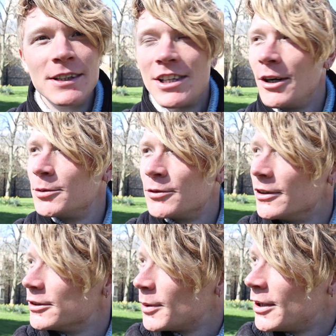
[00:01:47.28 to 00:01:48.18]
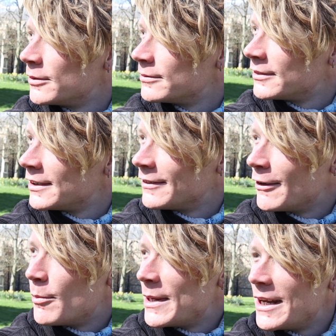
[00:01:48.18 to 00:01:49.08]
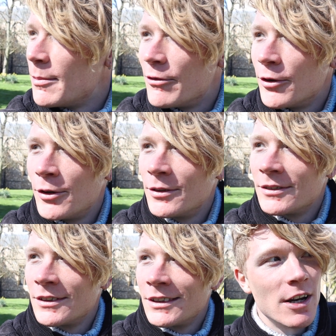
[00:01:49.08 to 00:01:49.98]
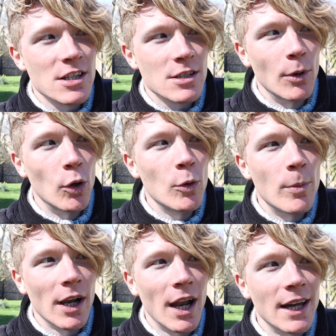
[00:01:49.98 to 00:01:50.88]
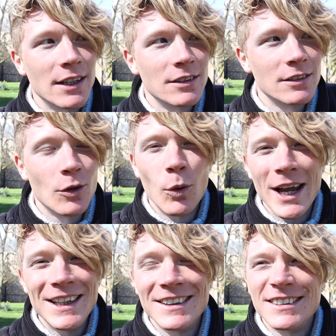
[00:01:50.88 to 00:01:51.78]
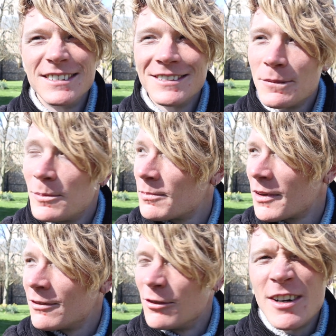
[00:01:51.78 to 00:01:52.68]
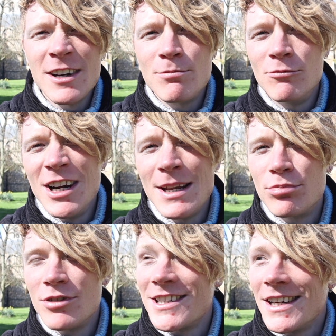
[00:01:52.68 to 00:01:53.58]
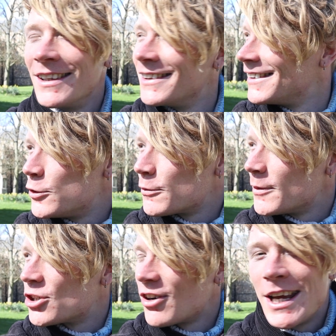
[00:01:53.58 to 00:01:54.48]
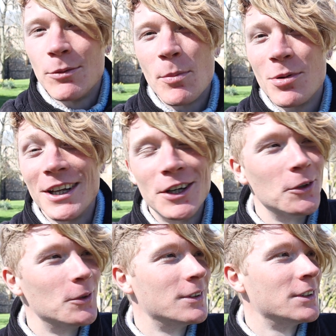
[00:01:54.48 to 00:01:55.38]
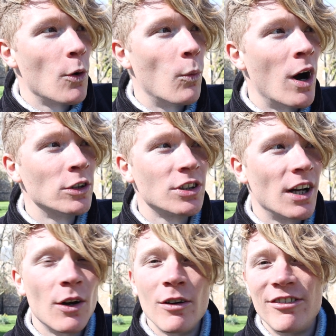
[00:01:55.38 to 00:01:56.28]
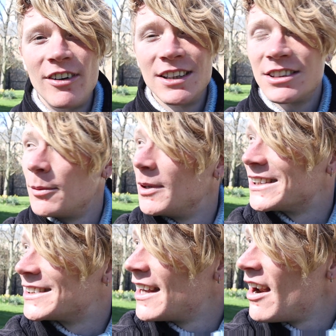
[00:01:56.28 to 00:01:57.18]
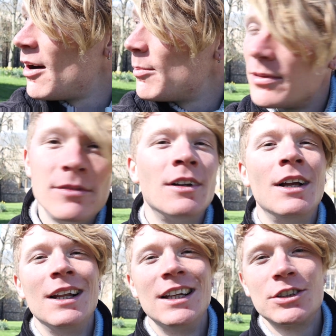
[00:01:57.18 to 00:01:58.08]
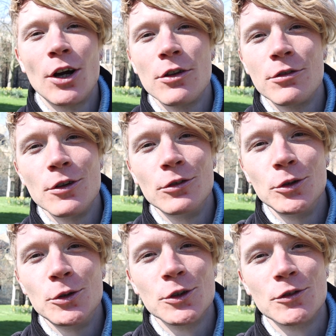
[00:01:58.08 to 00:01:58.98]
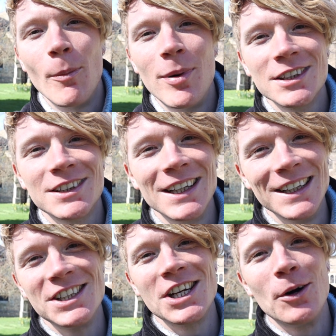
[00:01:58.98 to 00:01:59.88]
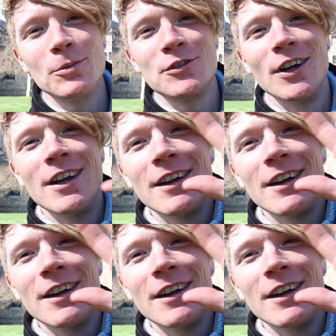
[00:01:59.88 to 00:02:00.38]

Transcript: in Chelmsford as well. Never been here before. Seems kind of small, but like quaint and really pretty. The views from the train were pretty cool. So whilst I go and find somewhere to set up, let's go through the rules for busking in Chelmsford.